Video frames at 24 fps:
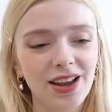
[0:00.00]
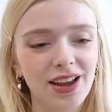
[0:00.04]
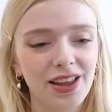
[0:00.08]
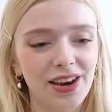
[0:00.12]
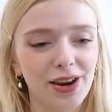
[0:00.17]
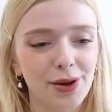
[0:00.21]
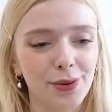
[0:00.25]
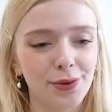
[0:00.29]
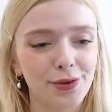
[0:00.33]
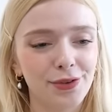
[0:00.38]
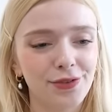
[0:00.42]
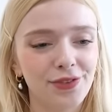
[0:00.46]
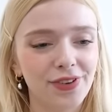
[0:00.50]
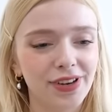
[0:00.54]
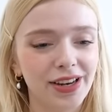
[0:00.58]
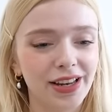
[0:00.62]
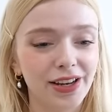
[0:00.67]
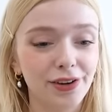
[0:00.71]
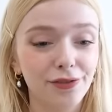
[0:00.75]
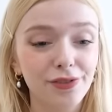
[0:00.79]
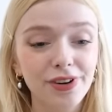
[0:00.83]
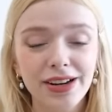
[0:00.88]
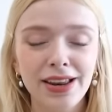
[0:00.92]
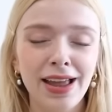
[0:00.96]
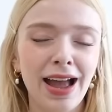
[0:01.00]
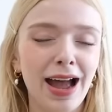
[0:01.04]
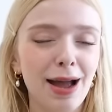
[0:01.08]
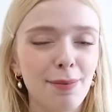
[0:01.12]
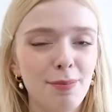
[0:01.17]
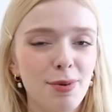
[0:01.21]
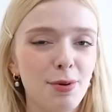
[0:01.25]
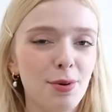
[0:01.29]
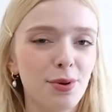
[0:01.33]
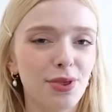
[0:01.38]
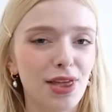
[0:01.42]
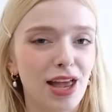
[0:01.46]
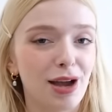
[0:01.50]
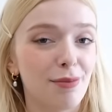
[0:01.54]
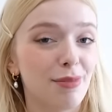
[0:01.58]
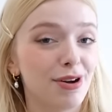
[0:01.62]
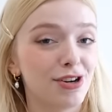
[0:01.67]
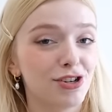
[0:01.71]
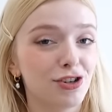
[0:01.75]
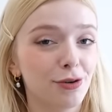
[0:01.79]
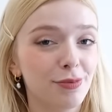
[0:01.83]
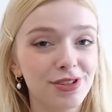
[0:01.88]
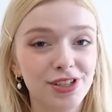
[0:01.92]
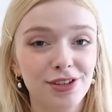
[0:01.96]
and I was feeling really happy with how
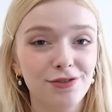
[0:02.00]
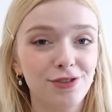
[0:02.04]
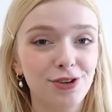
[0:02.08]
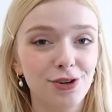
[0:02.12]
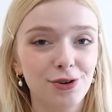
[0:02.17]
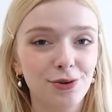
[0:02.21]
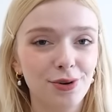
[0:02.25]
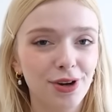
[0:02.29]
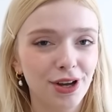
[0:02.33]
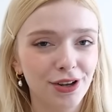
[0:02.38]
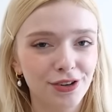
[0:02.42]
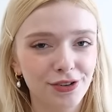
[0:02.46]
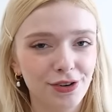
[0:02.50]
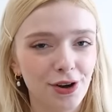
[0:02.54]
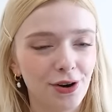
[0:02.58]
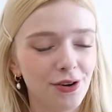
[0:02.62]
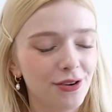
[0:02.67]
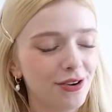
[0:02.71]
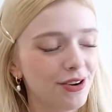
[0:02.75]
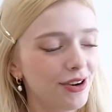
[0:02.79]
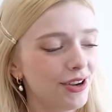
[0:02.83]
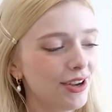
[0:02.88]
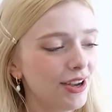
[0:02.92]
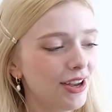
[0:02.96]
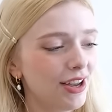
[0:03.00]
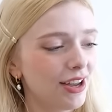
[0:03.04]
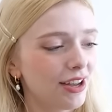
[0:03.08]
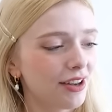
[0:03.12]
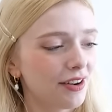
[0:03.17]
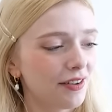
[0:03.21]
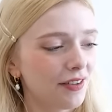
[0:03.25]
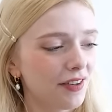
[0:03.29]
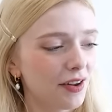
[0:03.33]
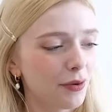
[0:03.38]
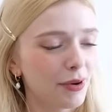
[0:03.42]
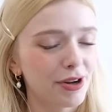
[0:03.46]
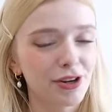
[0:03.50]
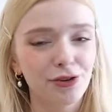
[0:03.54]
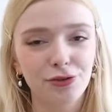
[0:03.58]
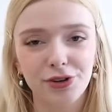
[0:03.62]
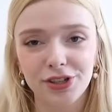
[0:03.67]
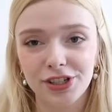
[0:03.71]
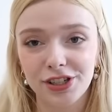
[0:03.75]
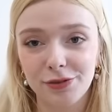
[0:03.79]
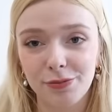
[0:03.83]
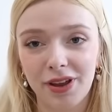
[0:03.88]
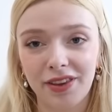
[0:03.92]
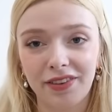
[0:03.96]
my job interview had gone, and so I
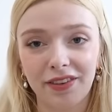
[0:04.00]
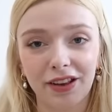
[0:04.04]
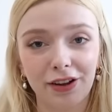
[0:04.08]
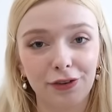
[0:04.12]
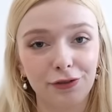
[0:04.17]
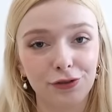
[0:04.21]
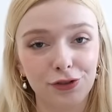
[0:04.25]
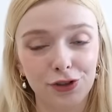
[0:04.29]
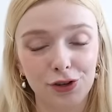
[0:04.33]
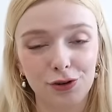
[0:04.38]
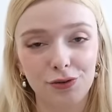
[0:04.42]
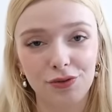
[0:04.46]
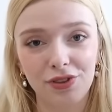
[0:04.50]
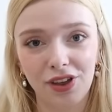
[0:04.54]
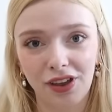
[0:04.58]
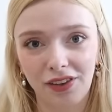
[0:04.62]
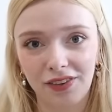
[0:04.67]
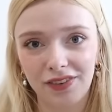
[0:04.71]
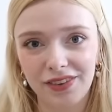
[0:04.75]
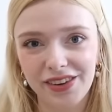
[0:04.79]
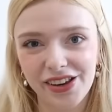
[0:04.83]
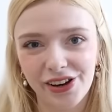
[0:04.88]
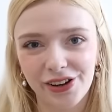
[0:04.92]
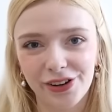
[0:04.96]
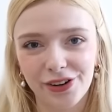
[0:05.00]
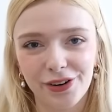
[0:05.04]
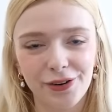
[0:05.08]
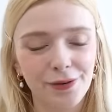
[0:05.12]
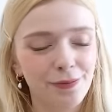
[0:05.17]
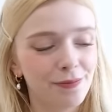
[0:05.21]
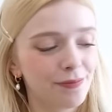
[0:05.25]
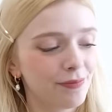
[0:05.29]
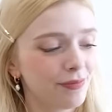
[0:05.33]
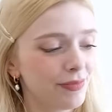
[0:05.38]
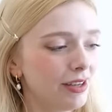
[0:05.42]
treated myself to this yarn.